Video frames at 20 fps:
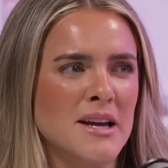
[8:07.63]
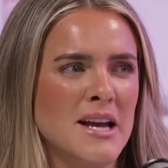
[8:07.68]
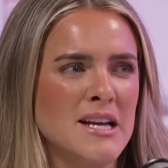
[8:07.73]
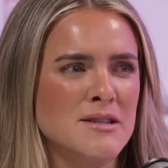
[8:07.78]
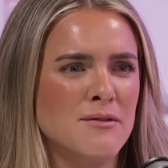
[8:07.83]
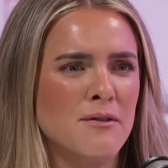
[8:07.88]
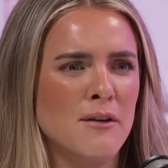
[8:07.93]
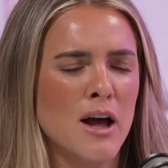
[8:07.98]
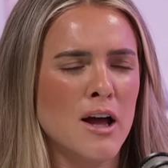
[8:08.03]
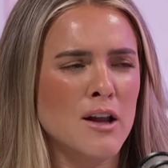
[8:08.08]
Like,
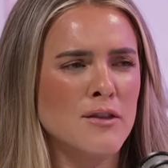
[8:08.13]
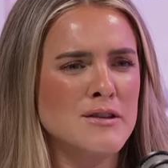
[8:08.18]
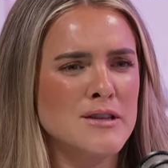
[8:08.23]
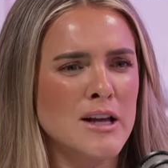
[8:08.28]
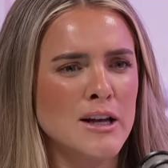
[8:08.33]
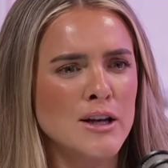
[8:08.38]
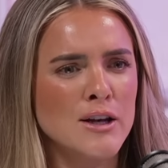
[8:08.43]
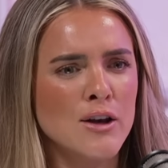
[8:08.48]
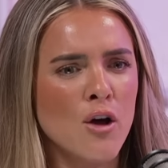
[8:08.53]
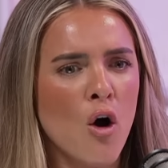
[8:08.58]
it's uh, there's
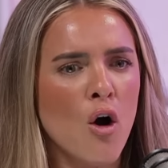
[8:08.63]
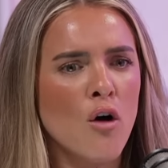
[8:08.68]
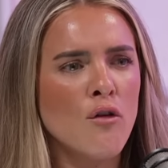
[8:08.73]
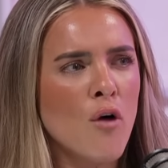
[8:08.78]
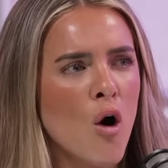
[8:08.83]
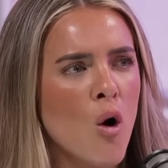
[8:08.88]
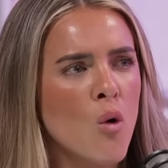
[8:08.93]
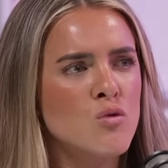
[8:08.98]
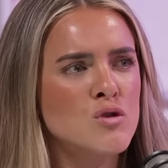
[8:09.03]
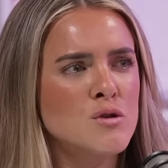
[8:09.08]
a lot
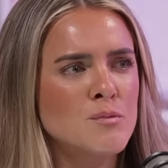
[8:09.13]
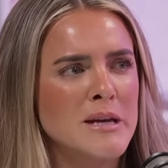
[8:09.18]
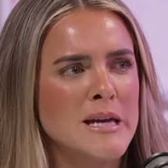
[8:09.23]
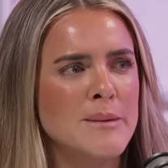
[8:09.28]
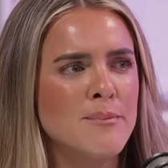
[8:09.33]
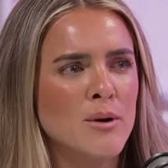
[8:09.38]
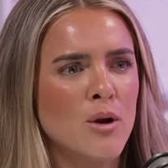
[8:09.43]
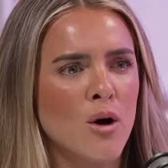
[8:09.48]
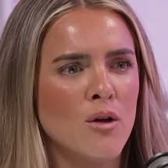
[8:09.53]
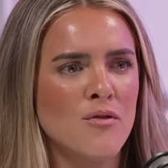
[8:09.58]
of older
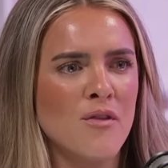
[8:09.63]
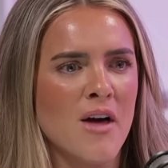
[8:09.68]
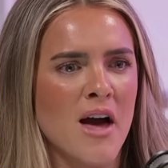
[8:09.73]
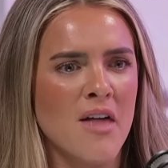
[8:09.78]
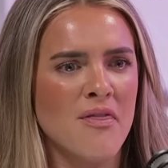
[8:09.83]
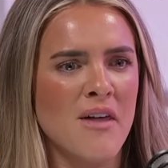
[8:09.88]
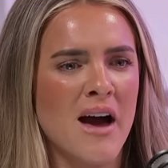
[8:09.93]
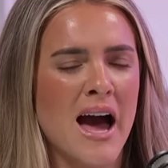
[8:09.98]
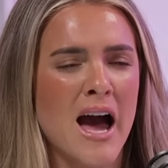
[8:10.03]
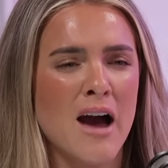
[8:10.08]
people on
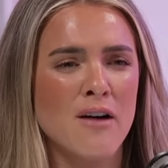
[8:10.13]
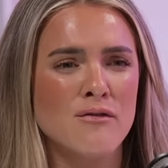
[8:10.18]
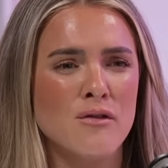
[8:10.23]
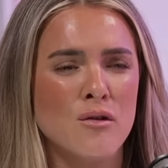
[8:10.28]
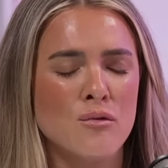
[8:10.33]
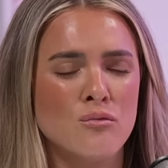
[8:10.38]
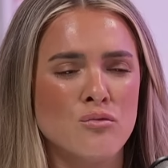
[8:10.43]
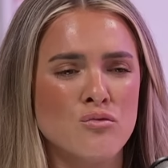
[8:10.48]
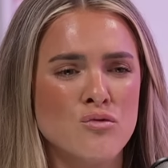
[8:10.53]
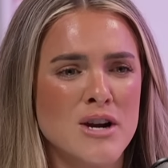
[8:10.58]
there that have
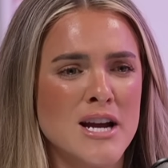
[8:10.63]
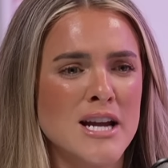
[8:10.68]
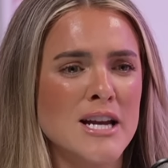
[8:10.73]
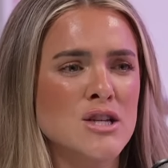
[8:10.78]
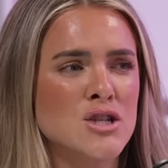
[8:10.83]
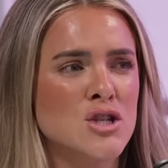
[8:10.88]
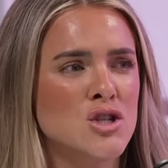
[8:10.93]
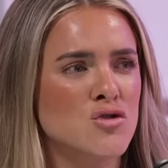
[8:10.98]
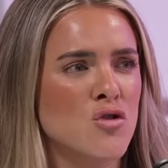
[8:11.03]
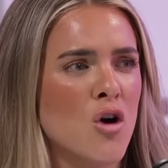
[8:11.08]

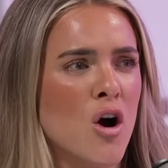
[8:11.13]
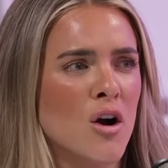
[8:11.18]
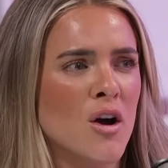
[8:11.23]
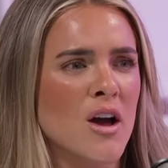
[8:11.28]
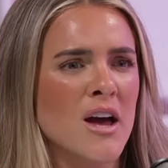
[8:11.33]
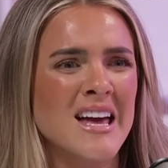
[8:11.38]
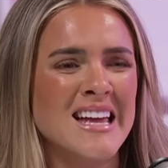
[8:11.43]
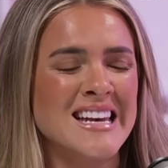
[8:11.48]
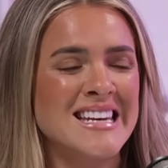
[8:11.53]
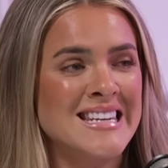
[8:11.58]
really strong,
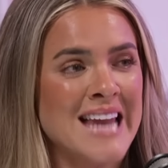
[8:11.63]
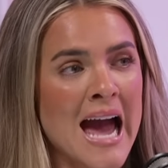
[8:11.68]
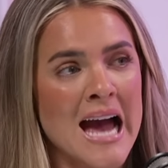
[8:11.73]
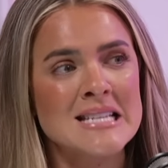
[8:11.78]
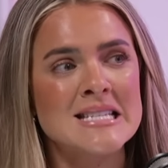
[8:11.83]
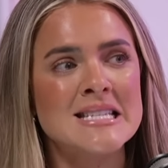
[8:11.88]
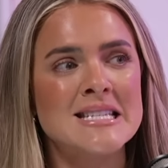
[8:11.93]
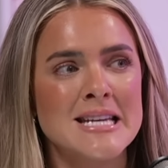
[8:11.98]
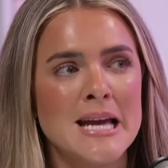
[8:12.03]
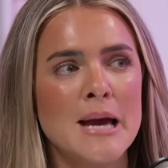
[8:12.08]

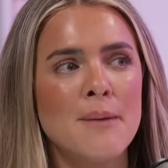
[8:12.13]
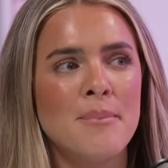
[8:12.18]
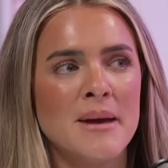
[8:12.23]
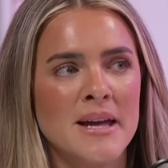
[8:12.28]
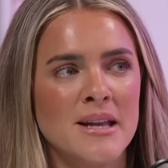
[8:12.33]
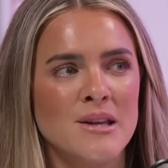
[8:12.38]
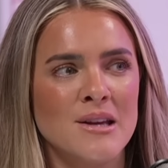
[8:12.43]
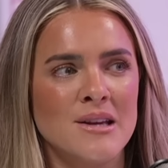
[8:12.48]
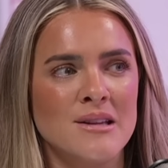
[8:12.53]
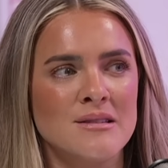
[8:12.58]
nasty
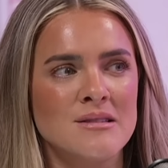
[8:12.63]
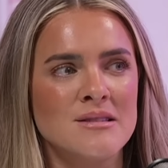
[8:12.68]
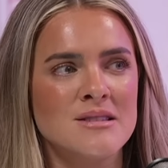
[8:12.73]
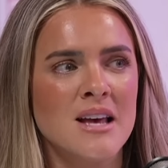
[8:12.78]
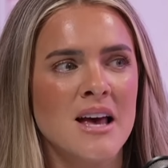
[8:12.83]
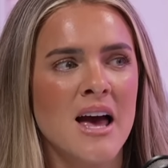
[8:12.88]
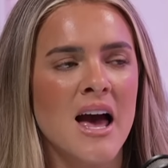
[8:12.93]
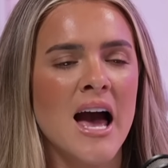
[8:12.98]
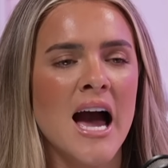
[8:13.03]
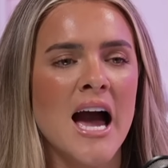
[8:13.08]
opinions.
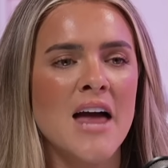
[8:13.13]
Yeah.